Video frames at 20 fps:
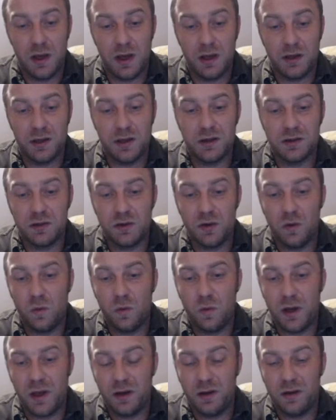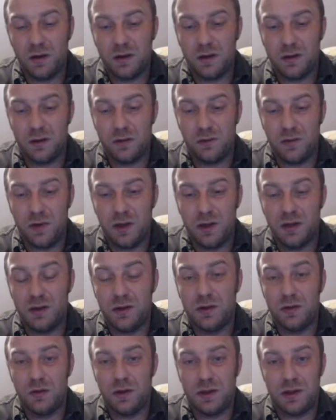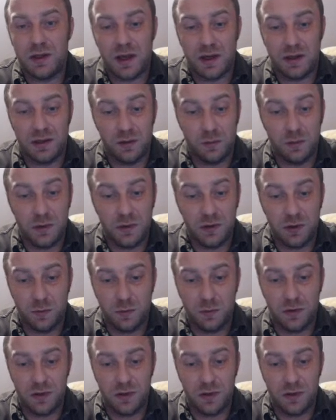And there's no way really to attack the bishop